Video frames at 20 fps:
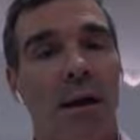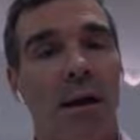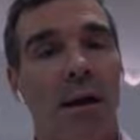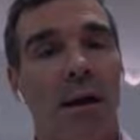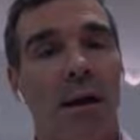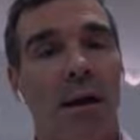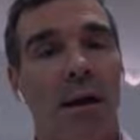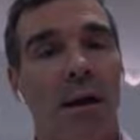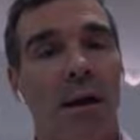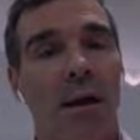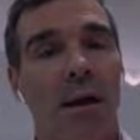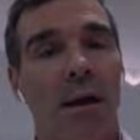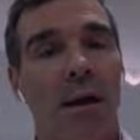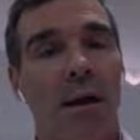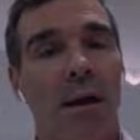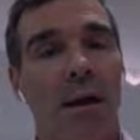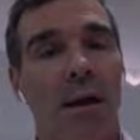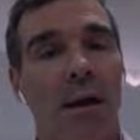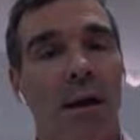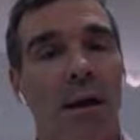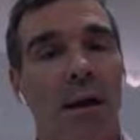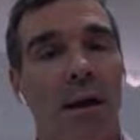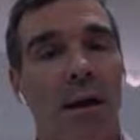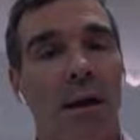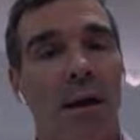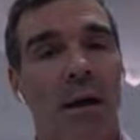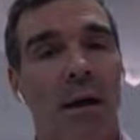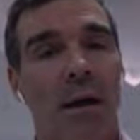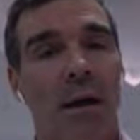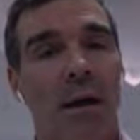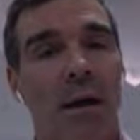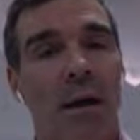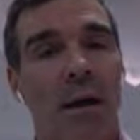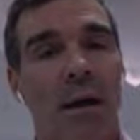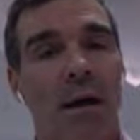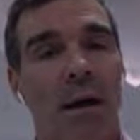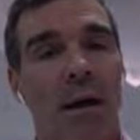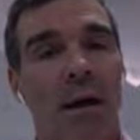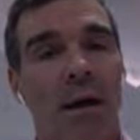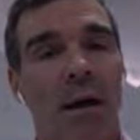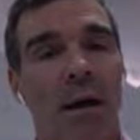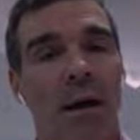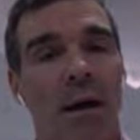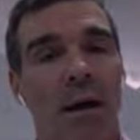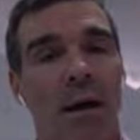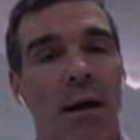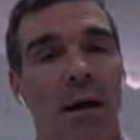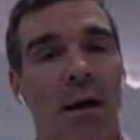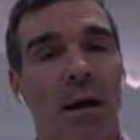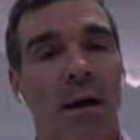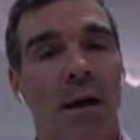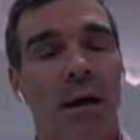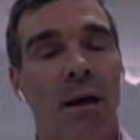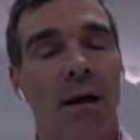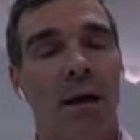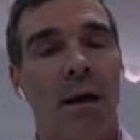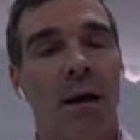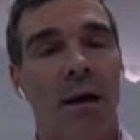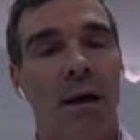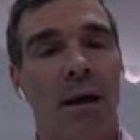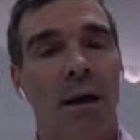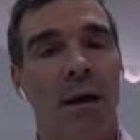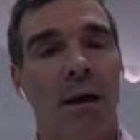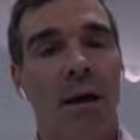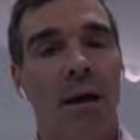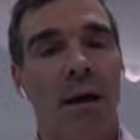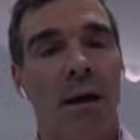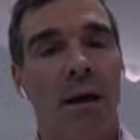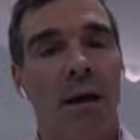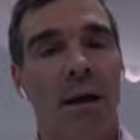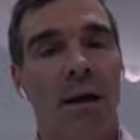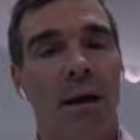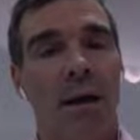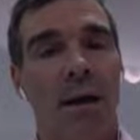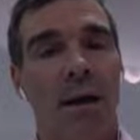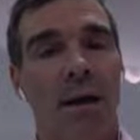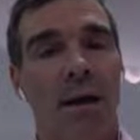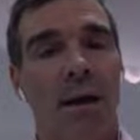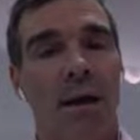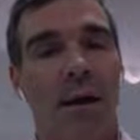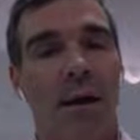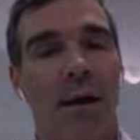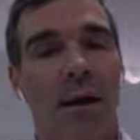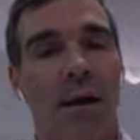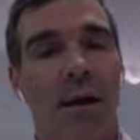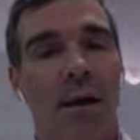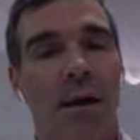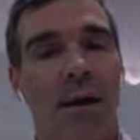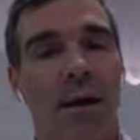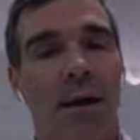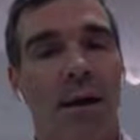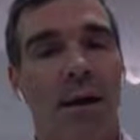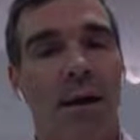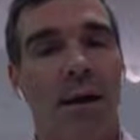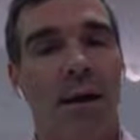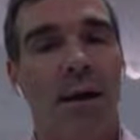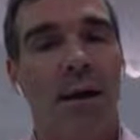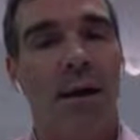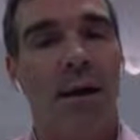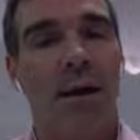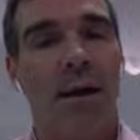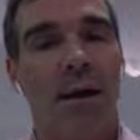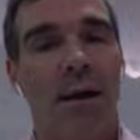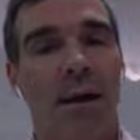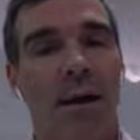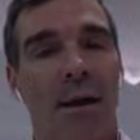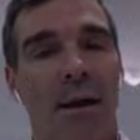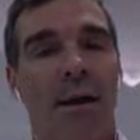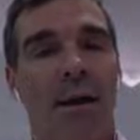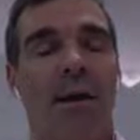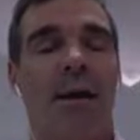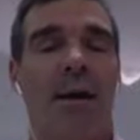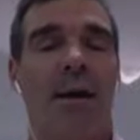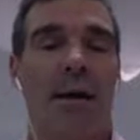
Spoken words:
[no speech]